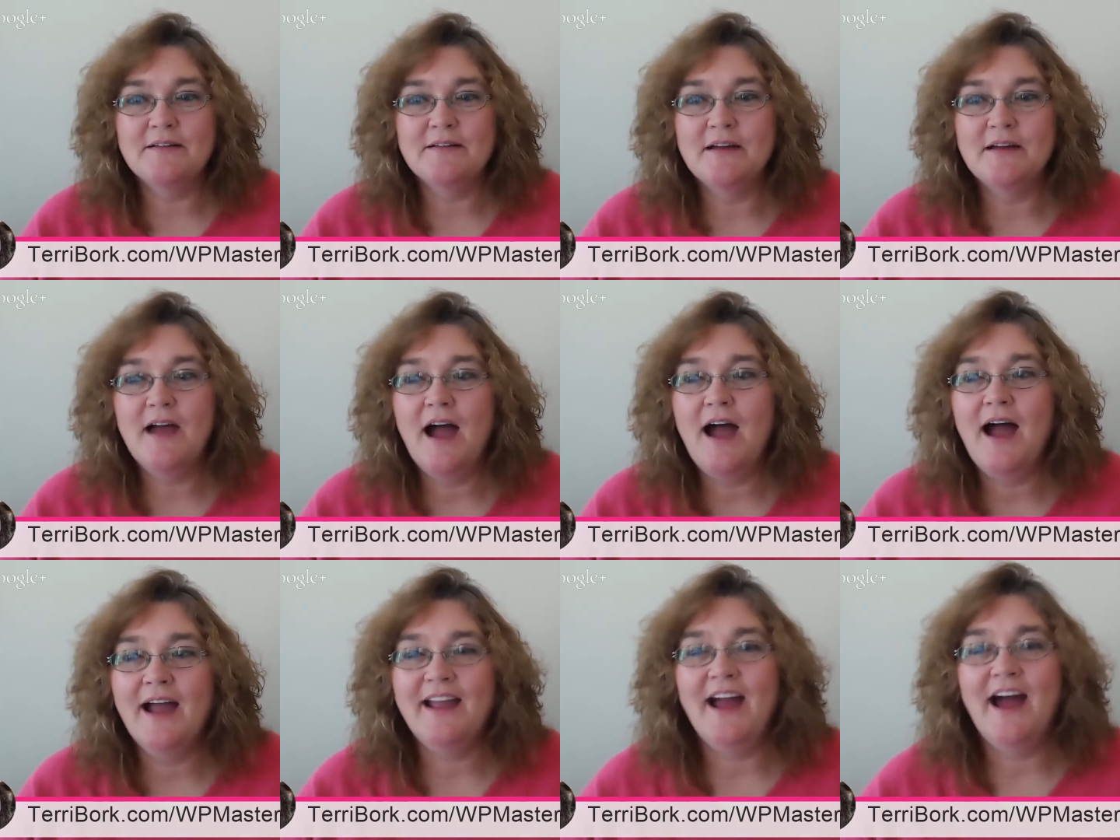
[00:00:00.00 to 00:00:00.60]

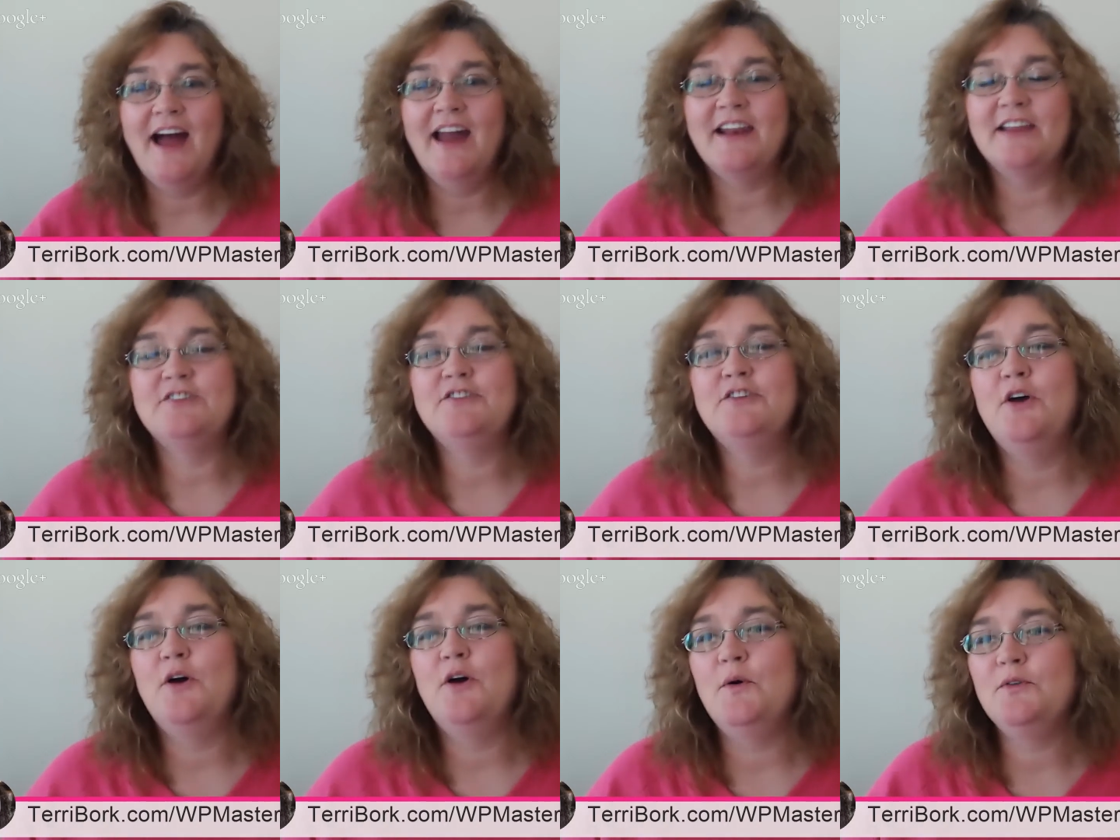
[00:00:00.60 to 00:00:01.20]
I got it.
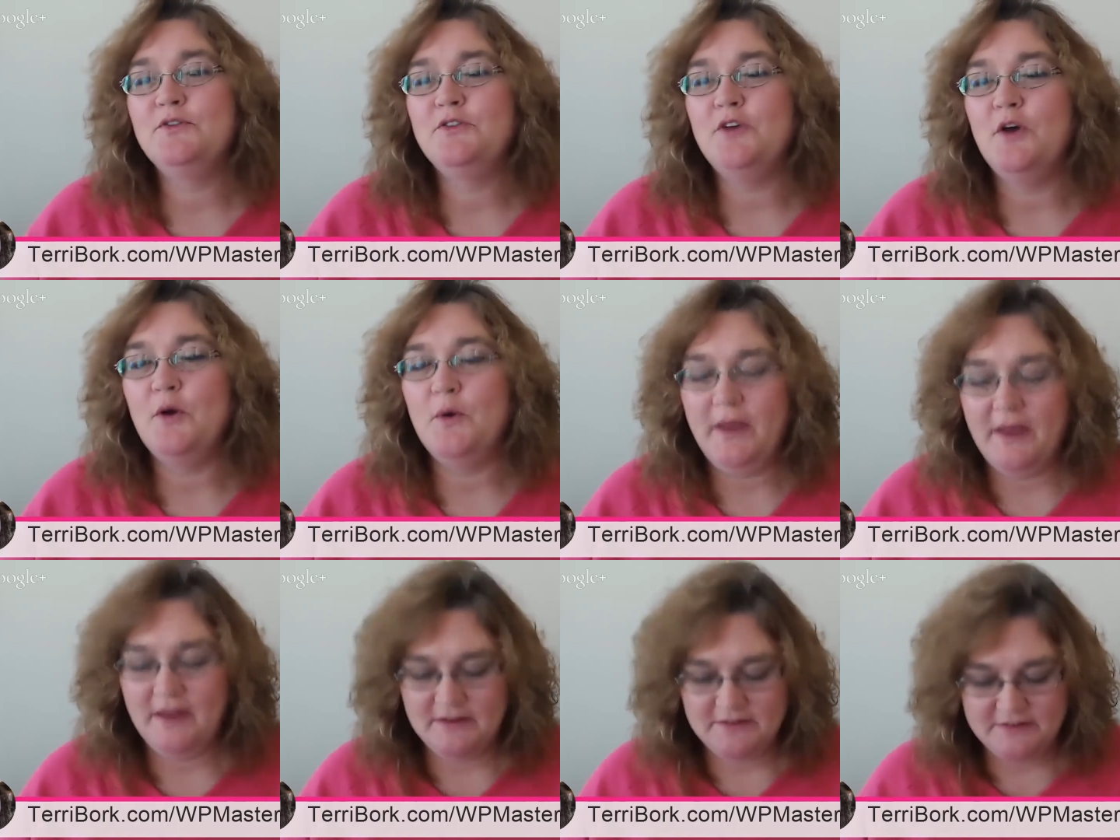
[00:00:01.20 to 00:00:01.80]
So
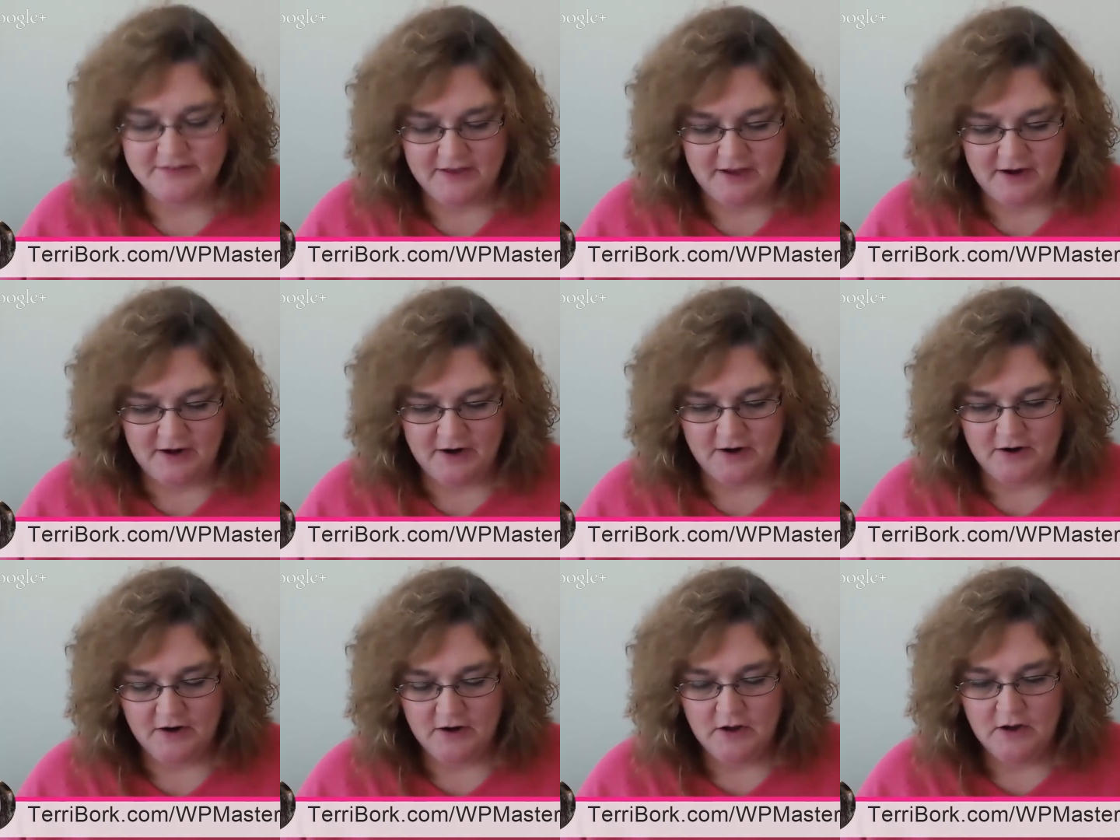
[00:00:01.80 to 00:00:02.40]
is
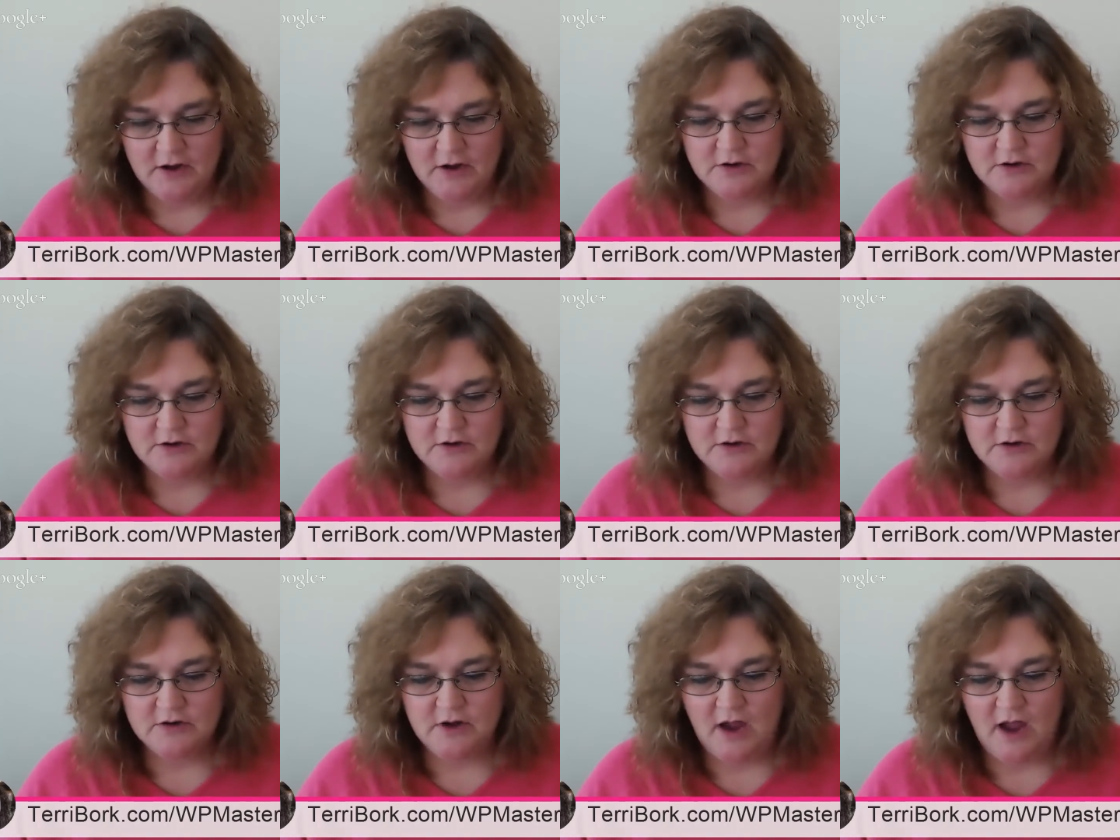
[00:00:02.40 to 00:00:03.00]
there,
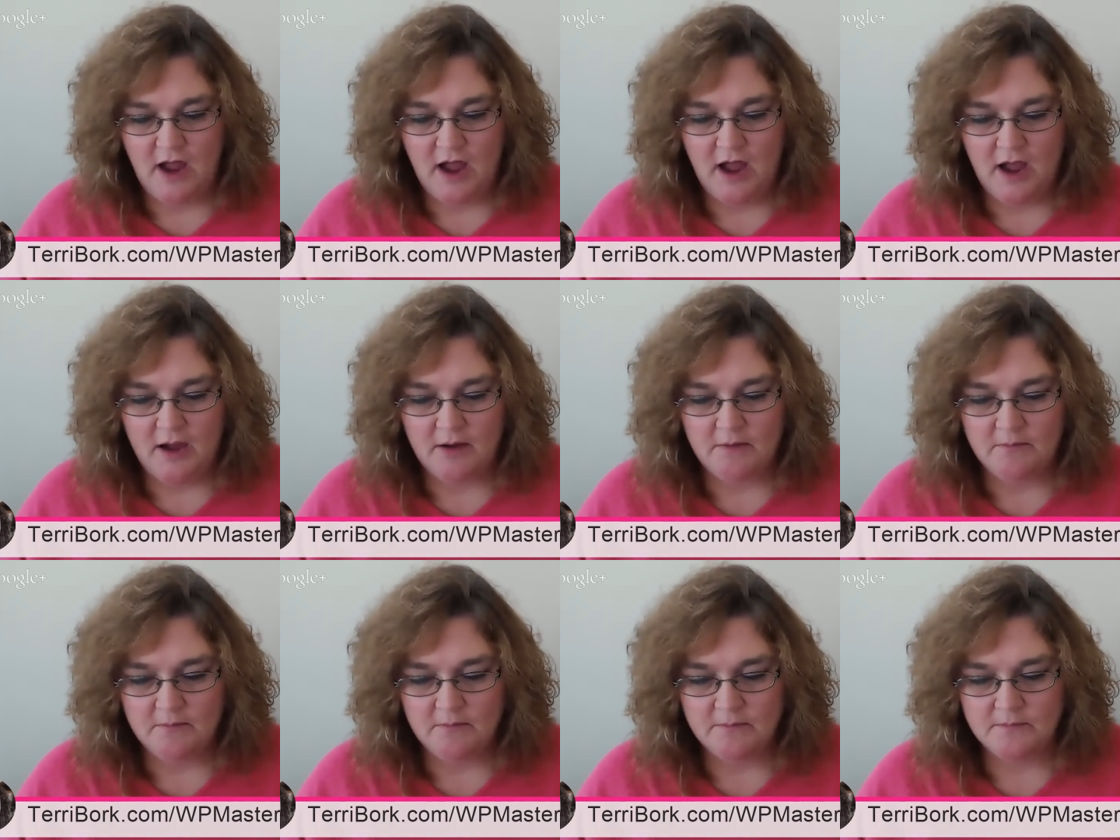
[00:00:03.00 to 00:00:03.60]
do